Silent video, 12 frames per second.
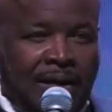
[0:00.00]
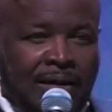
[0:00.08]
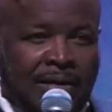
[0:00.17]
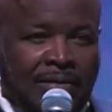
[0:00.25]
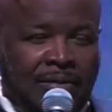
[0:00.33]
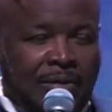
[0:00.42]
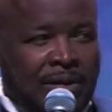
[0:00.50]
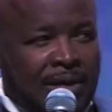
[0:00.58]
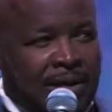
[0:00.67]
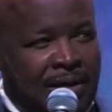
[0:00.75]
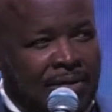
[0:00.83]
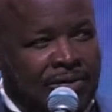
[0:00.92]
You know, when we look
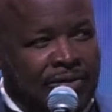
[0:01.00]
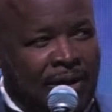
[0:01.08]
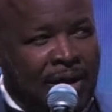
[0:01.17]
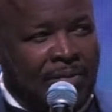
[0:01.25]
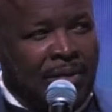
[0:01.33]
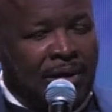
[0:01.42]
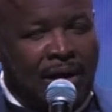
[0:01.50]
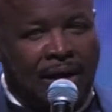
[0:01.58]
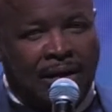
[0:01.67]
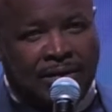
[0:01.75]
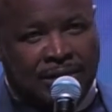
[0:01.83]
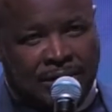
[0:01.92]
at our tribal
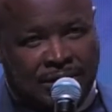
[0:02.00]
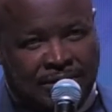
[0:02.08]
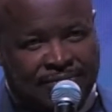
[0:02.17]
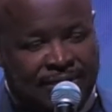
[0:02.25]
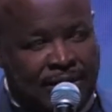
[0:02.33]
colleges